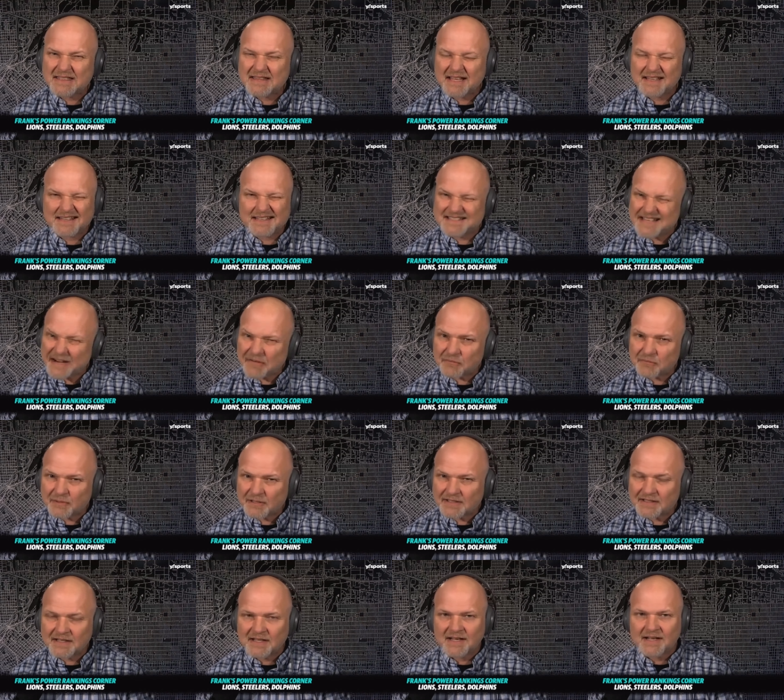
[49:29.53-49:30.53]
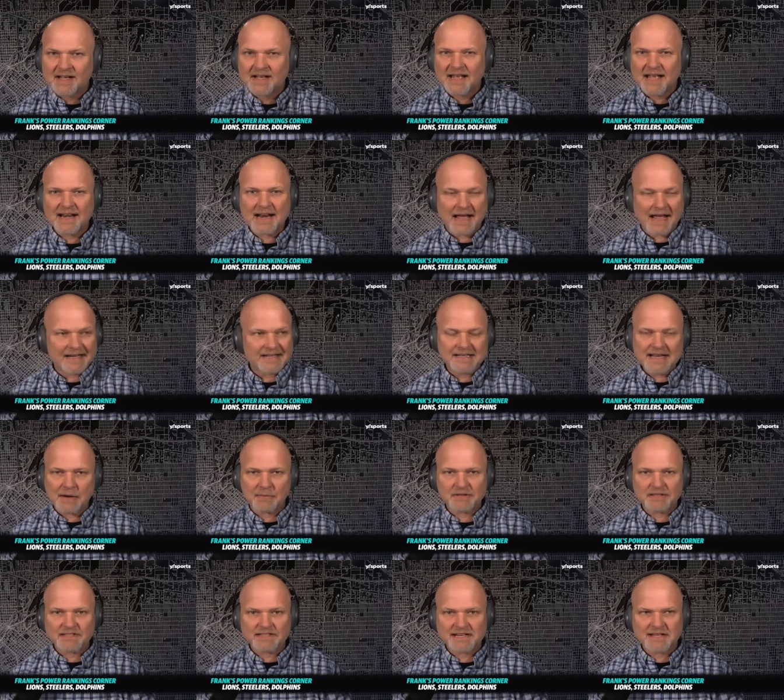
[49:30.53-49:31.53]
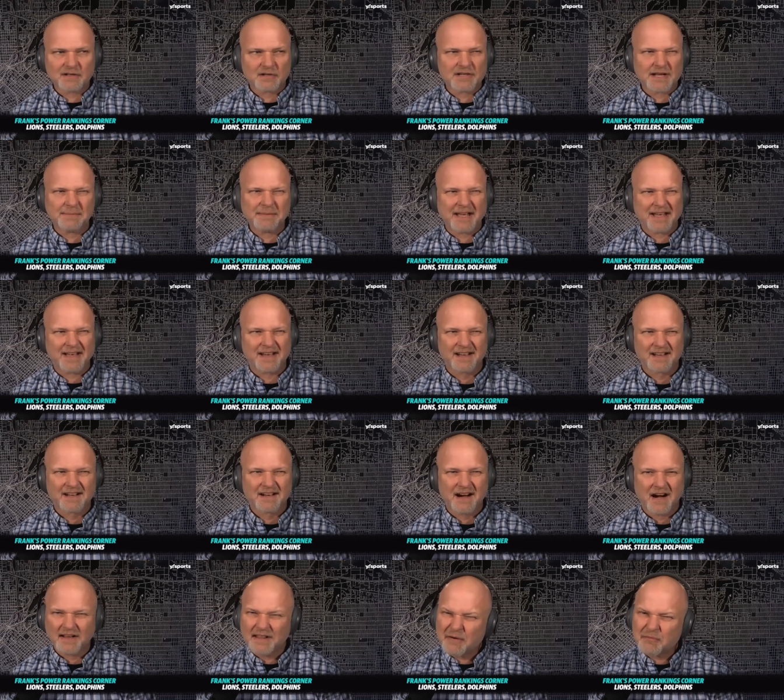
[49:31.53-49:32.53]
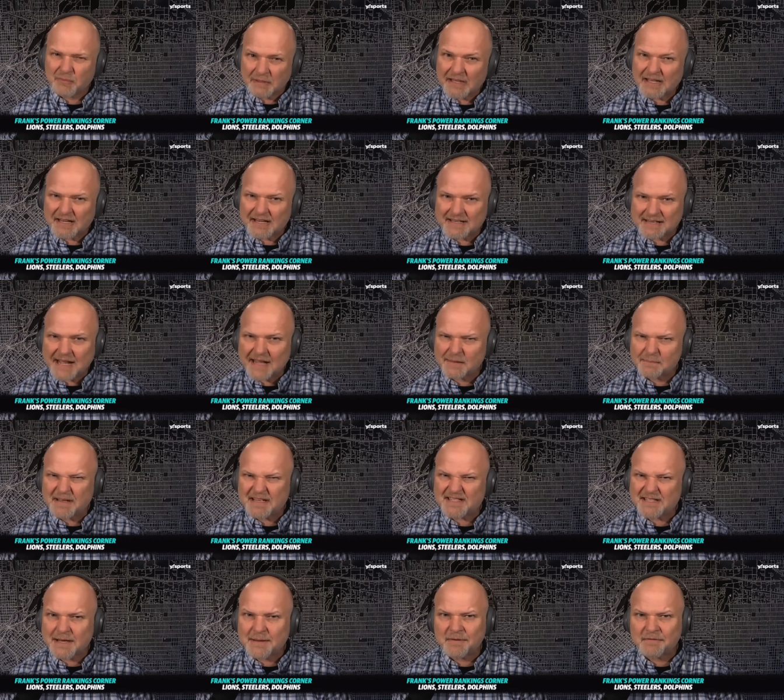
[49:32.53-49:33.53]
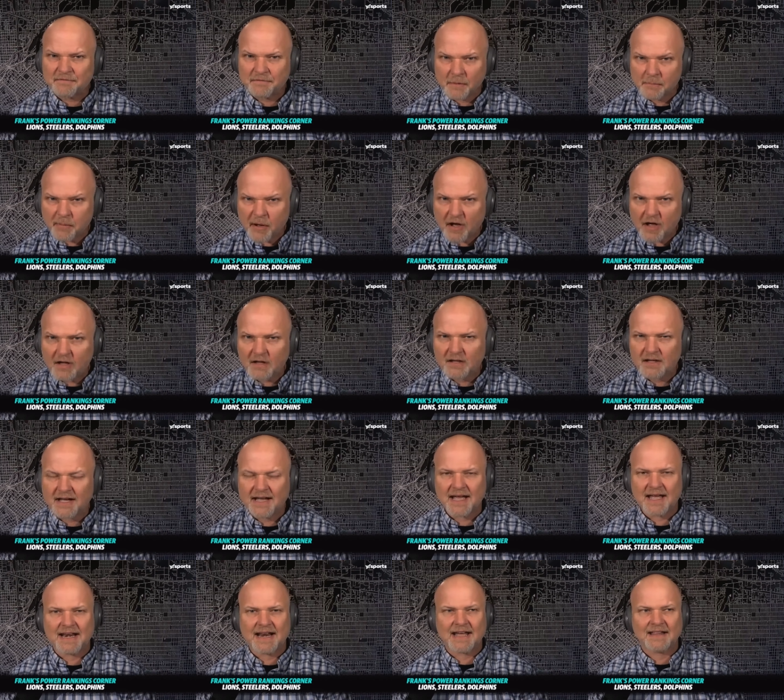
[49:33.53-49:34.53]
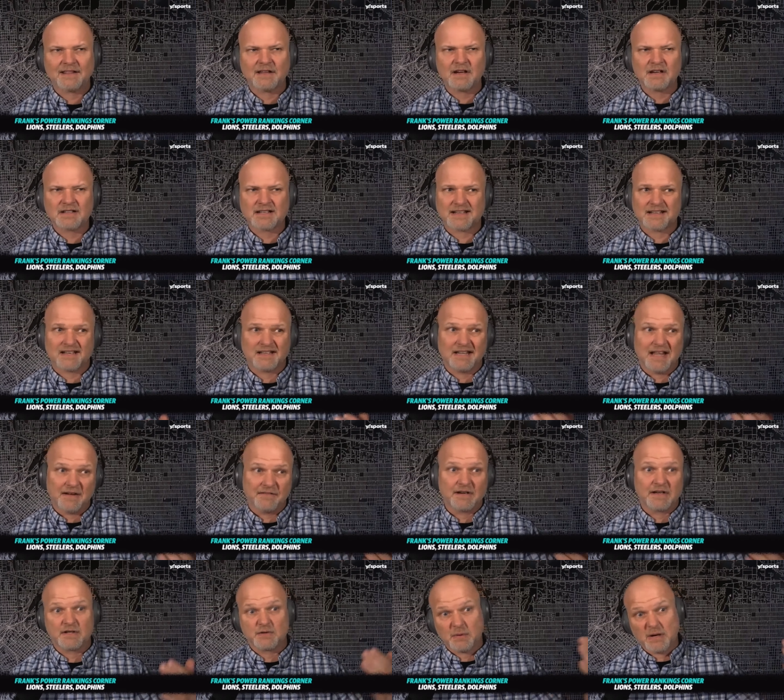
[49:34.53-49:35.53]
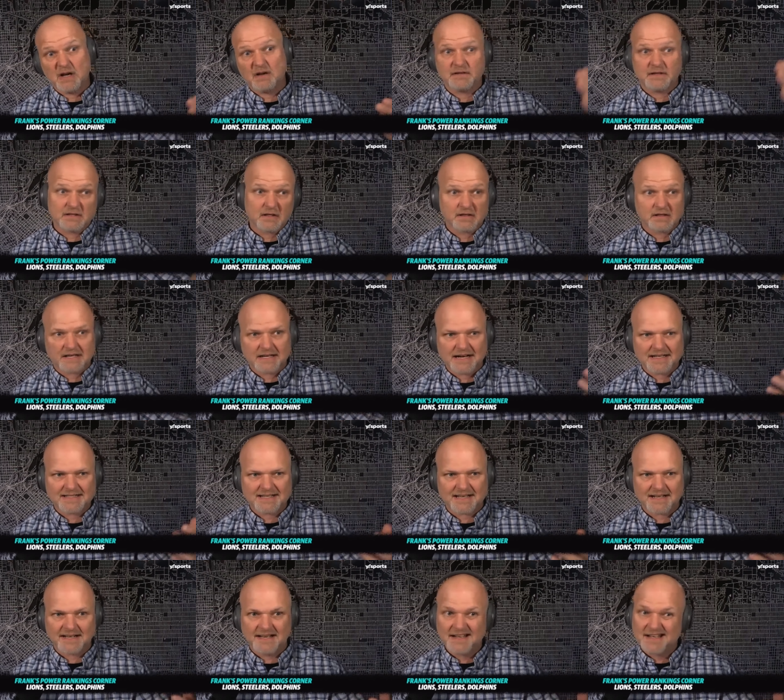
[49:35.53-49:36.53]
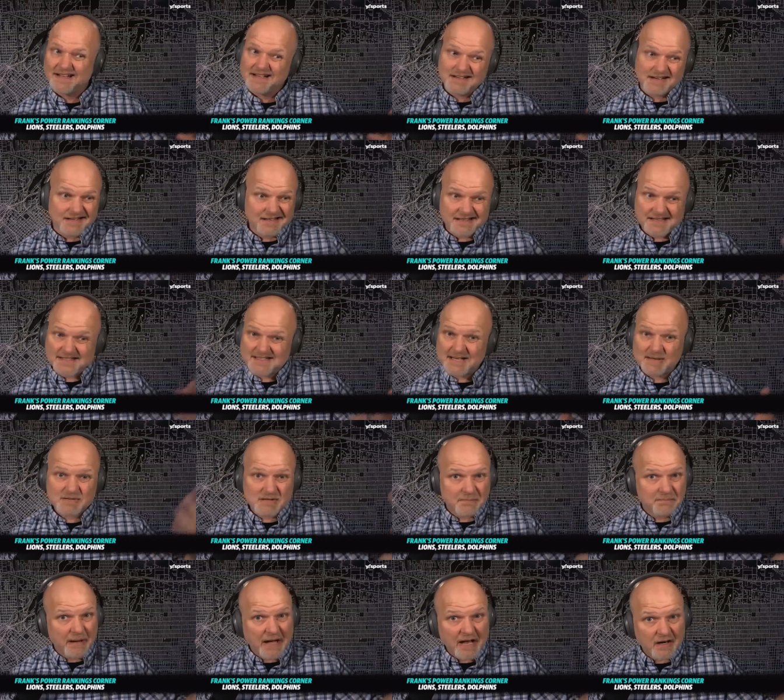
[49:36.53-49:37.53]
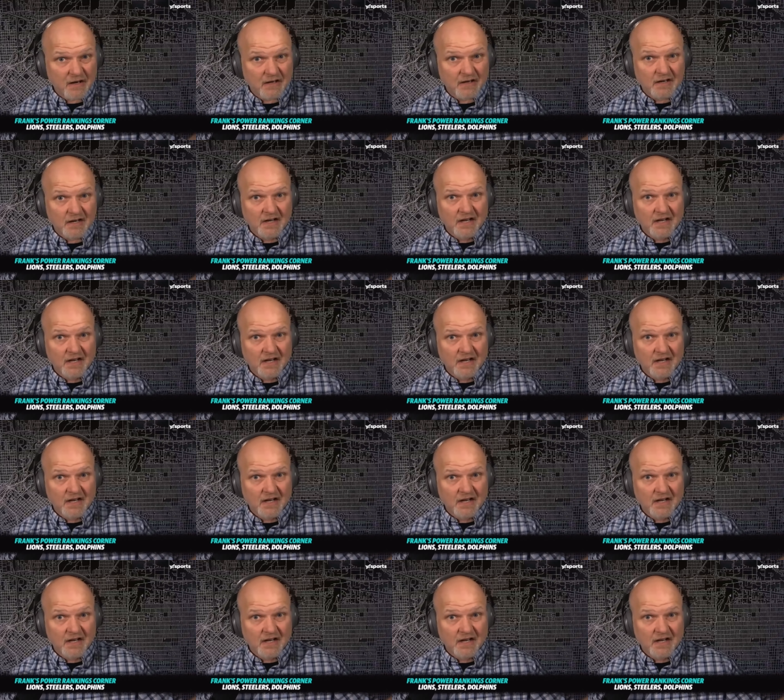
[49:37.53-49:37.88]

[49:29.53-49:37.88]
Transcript: Is that? Re-? And I did that with the Steelers. I'm like, are they really the tenth best team in football? And I looked at eleven and twelve and thirteen. And I said, none of these teams are better.